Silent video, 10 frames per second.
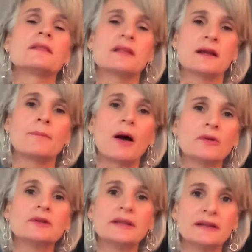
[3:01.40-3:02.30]
think
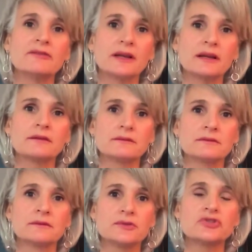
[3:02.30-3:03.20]
about leaving.
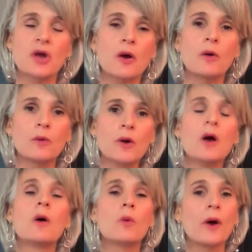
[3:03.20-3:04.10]
So
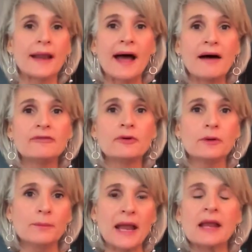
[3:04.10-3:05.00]

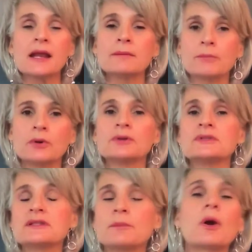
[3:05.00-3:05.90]
whatever pain
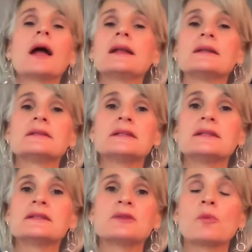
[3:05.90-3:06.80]
burns the brightest
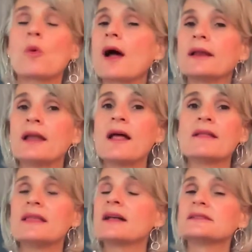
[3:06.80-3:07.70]
is the one
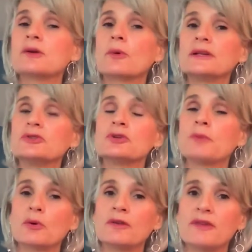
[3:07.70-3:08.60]
that's going to
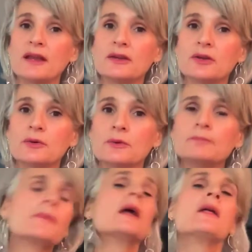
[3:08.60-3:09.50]
motivate you.
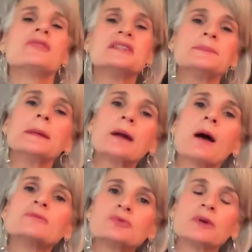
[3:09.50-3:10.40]
This
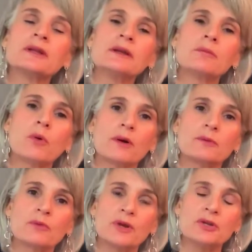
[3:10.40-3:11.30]
becomes really
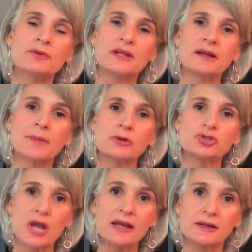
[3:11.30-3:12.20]
important when you think about
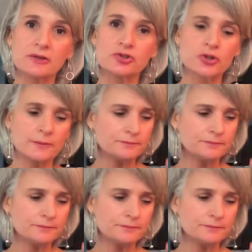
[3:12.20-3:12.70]
change.